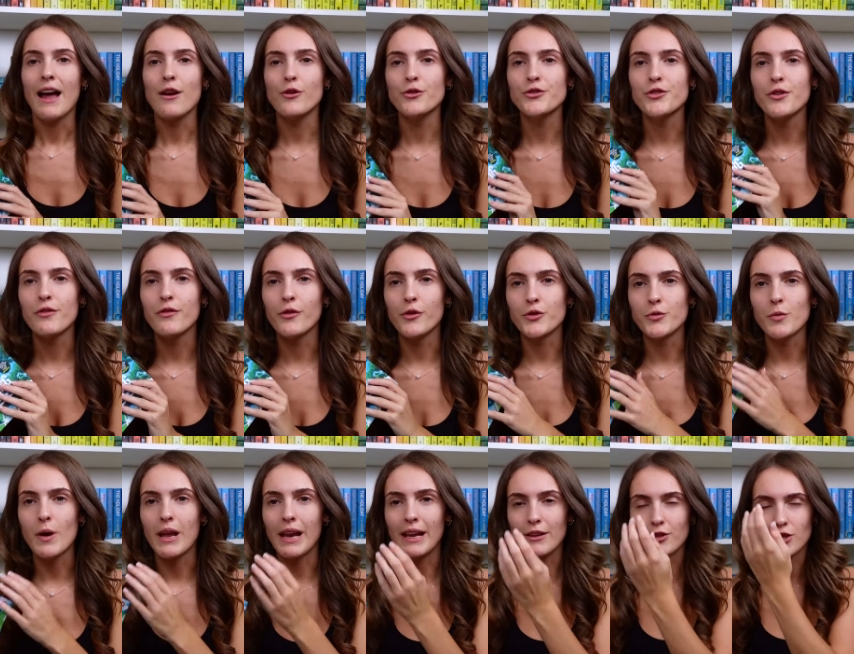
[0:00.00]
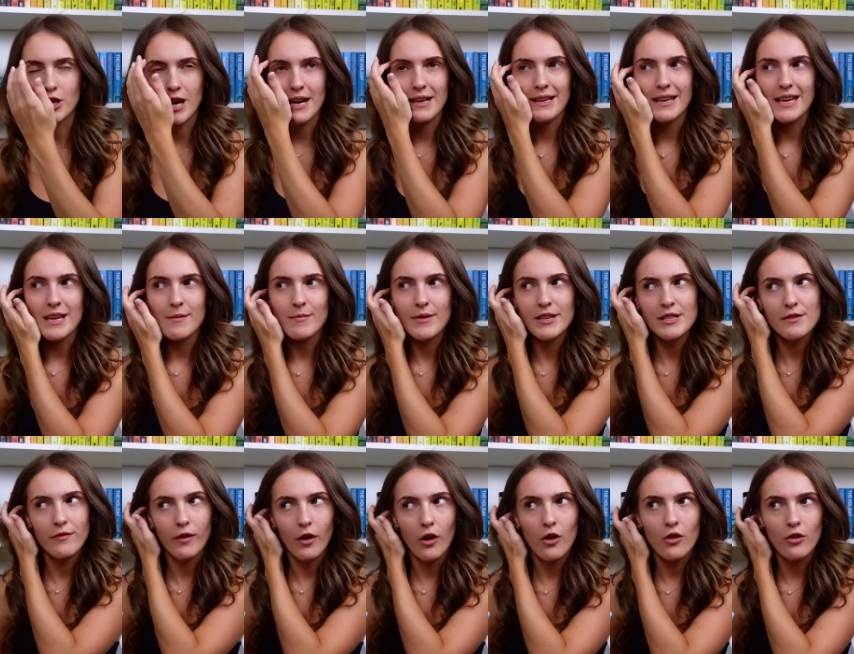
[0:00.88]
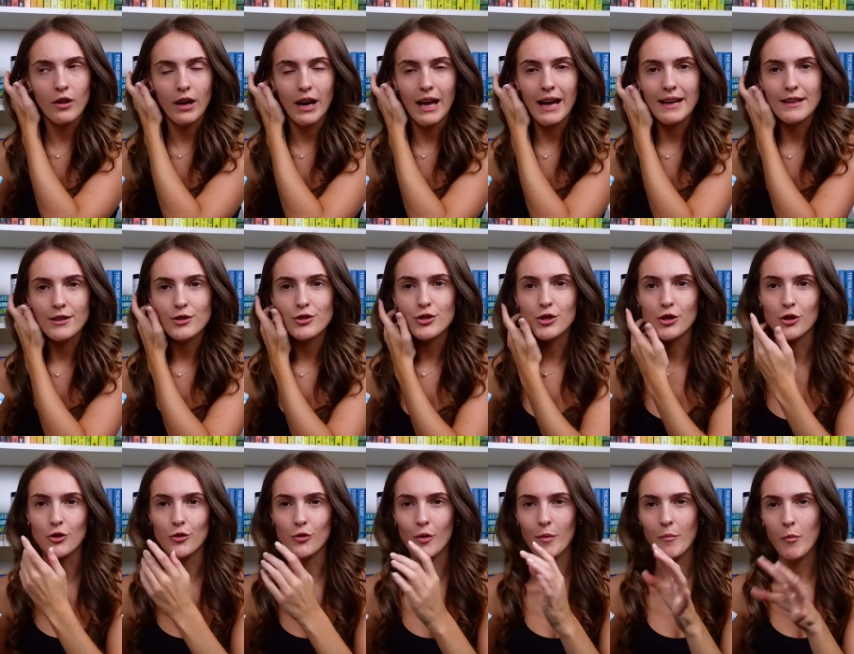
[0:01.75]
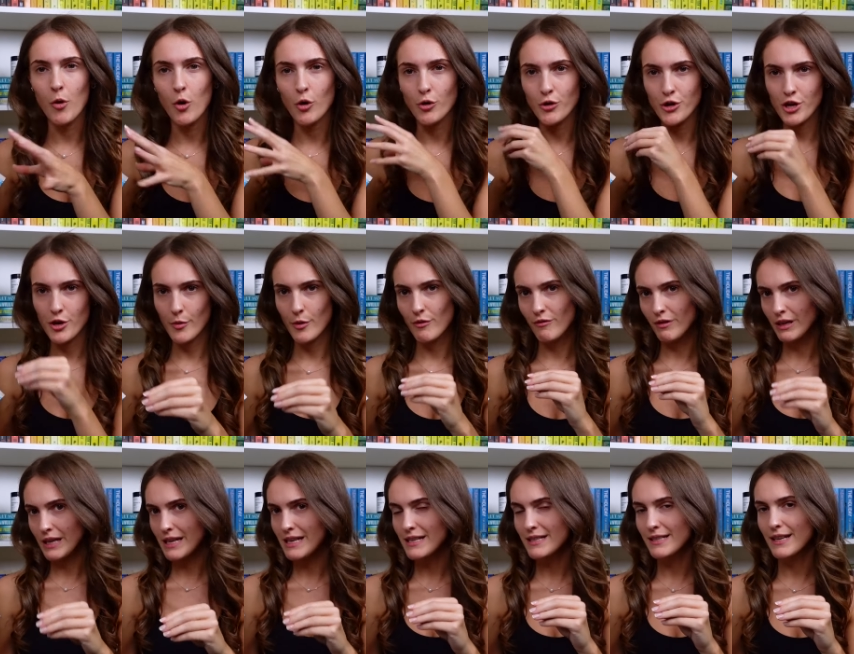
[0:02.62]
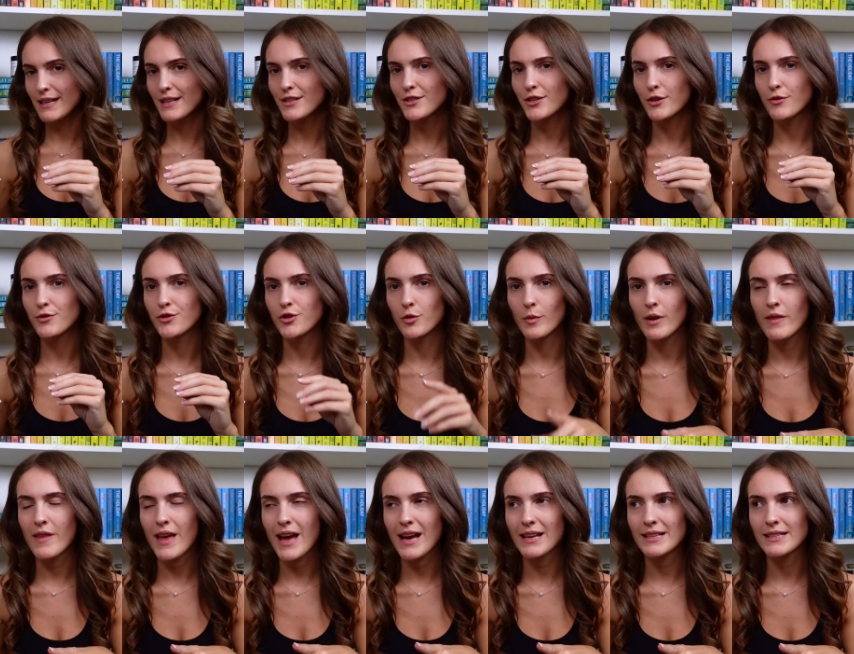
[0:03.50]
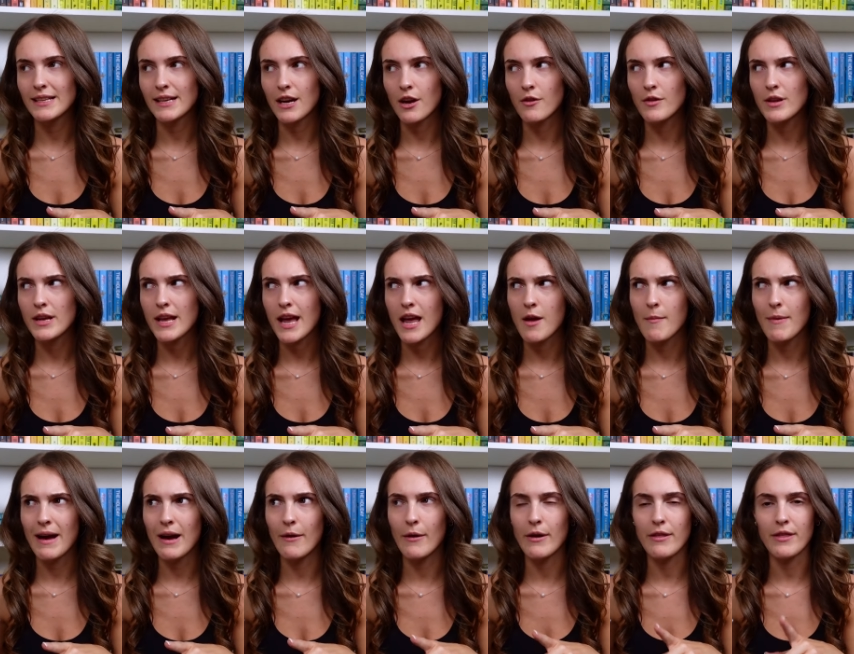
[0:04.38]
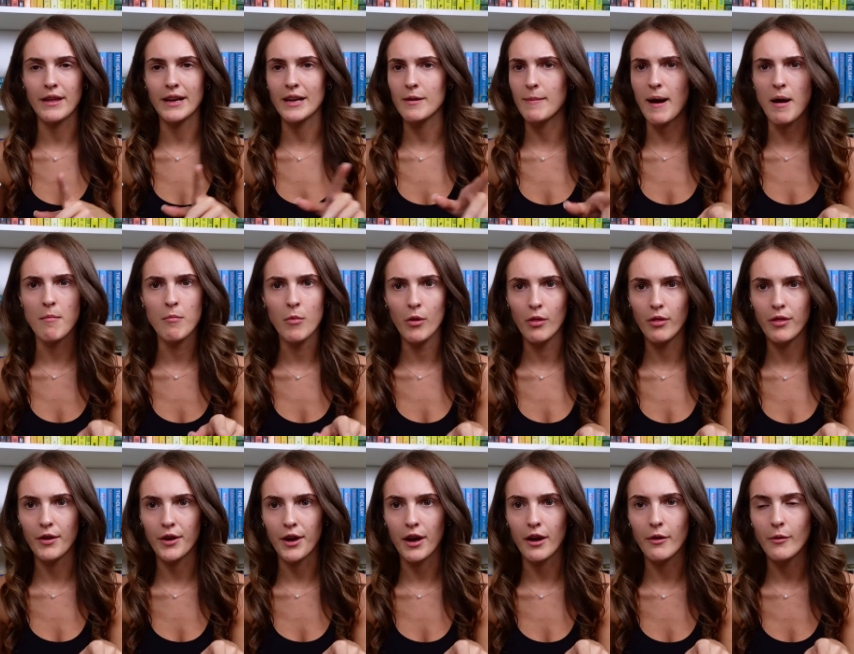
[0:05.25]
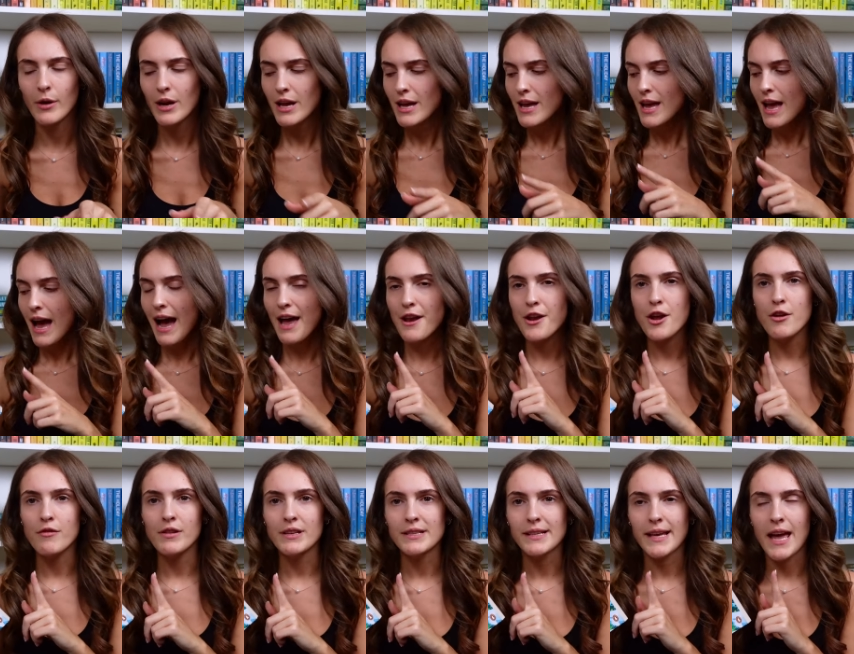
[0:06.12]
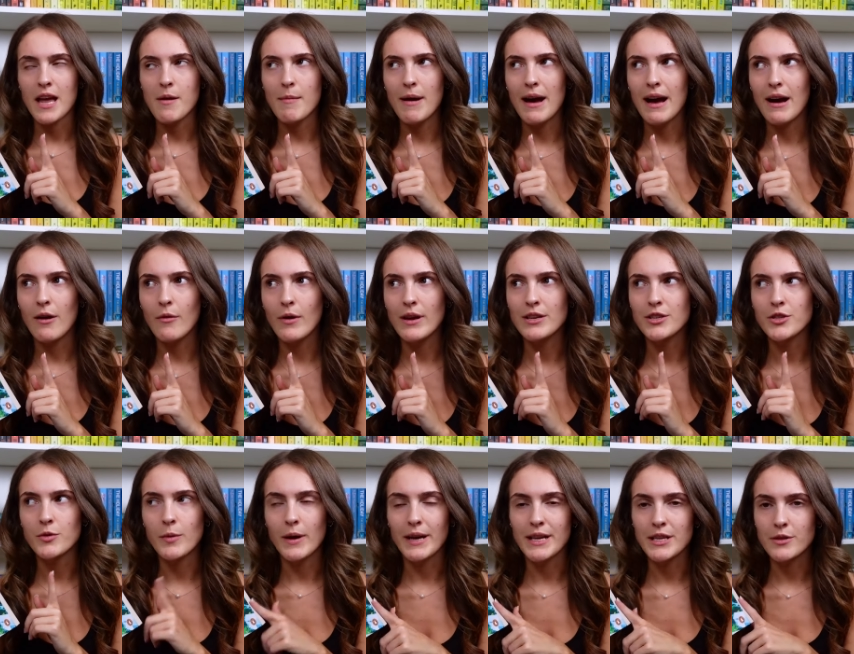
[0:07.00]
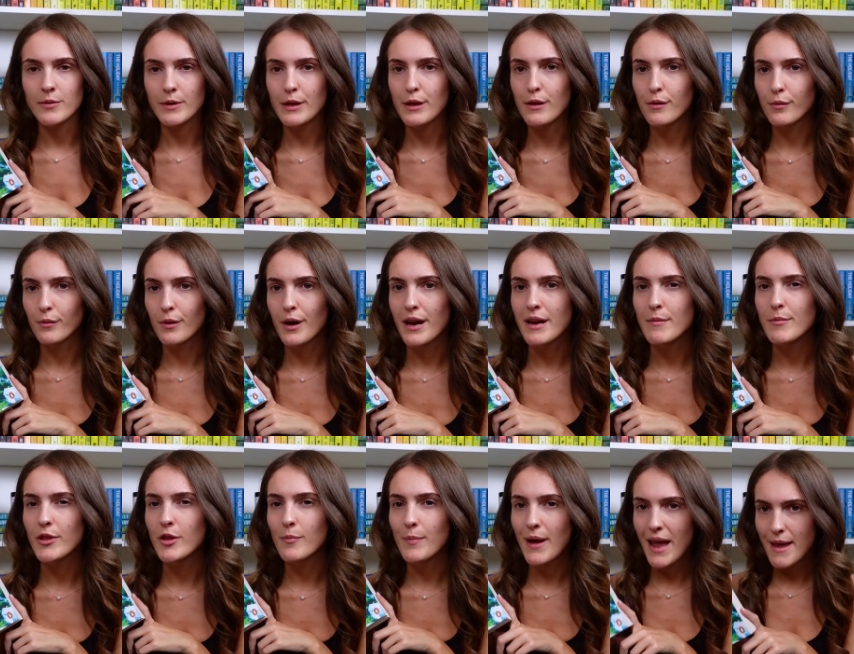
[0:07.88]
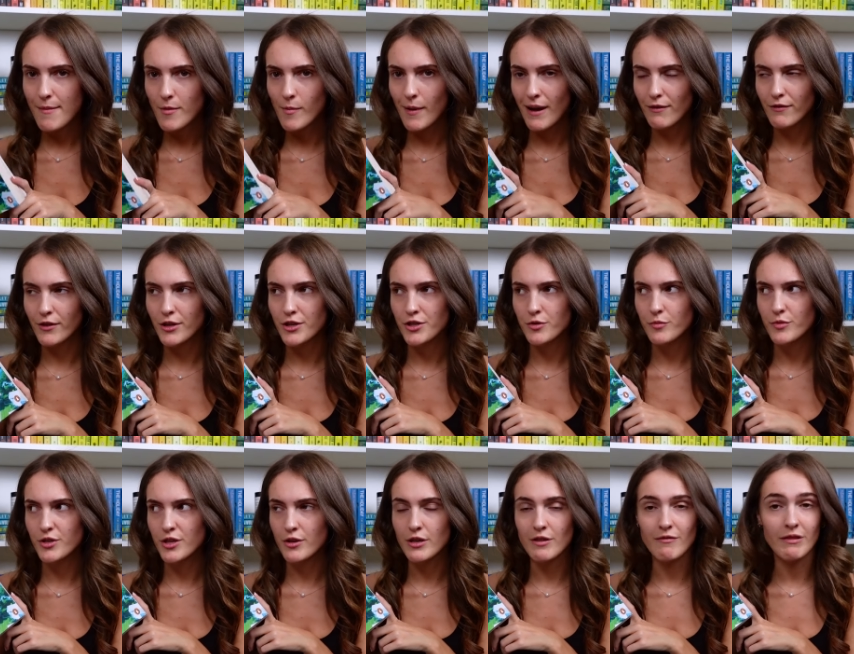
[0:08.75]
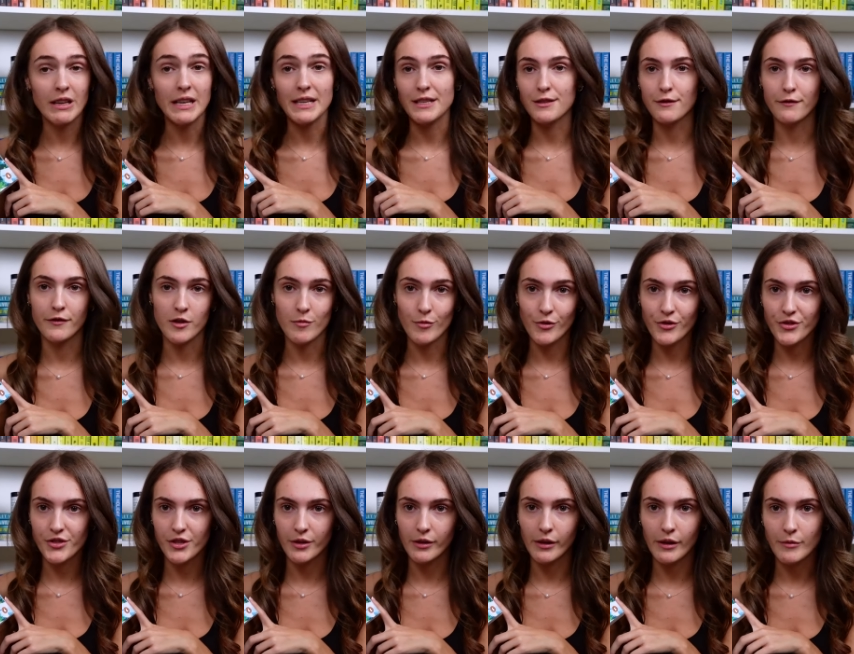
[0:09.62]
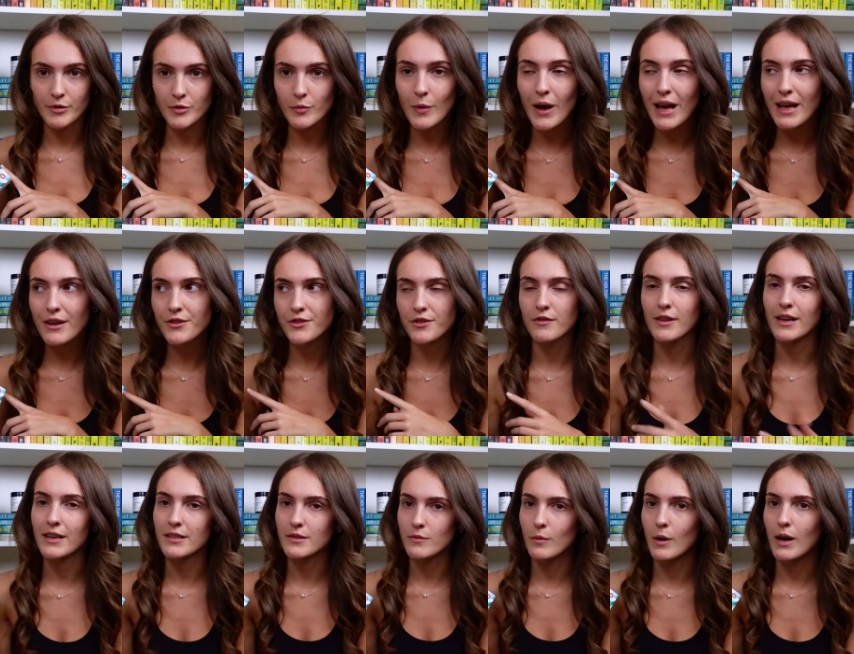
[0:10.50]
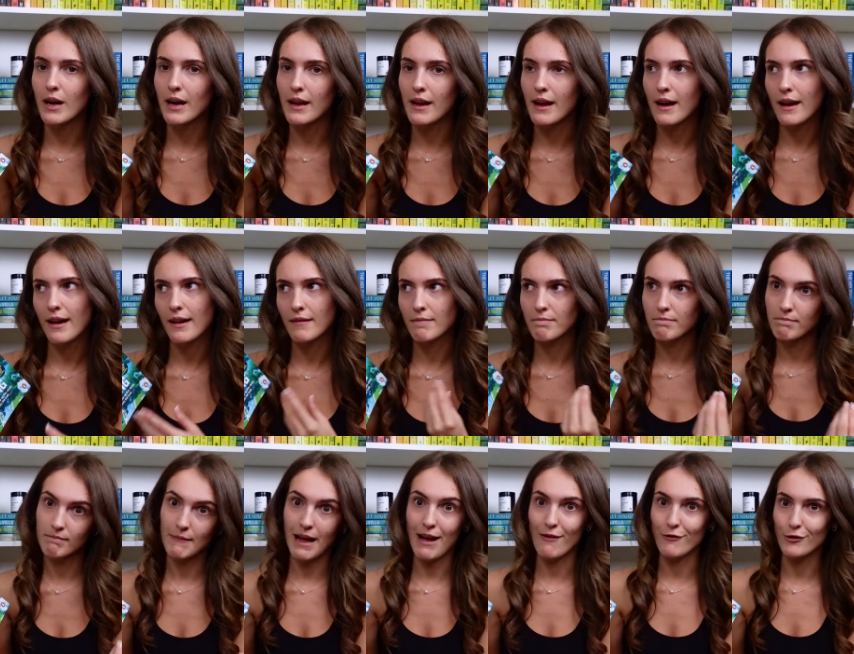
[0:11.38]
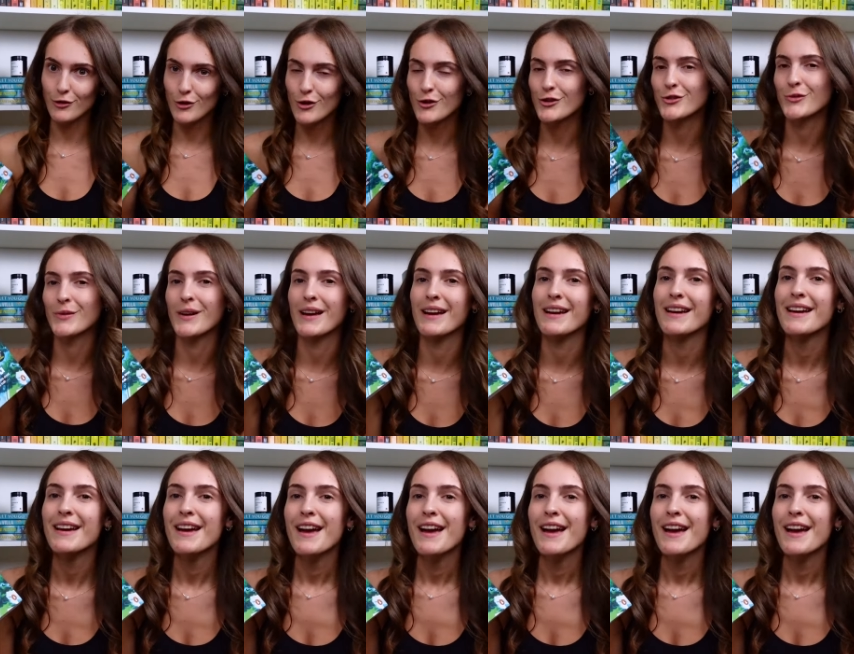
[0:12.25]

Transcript: I also thought as well, I'd try and keep this vlog like to more newer releases. So Someone in the Attic only came out, I think, about a month ago. I know this came out in 2023, but the paperback version was only released a few months ago as well. So that's why I haven't got to it.